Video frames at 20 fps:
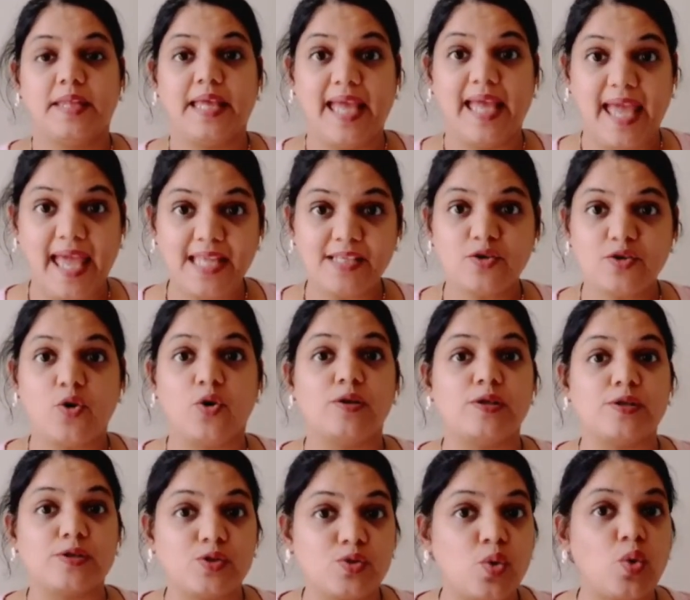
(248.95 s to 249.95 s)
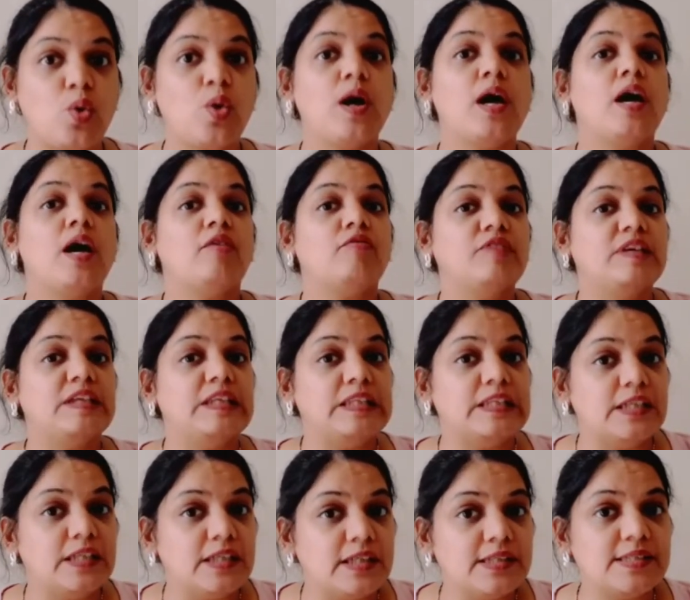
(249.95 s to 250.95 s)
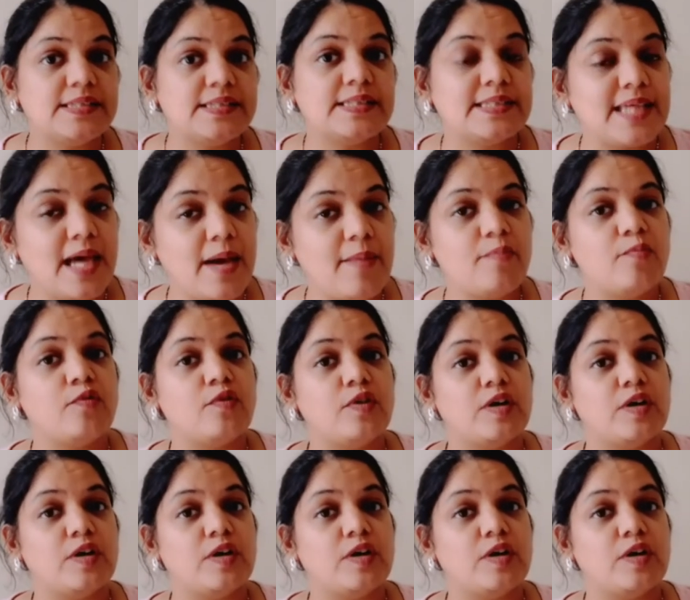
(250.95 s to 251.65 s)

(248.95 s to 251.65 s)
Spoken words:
and also we learned some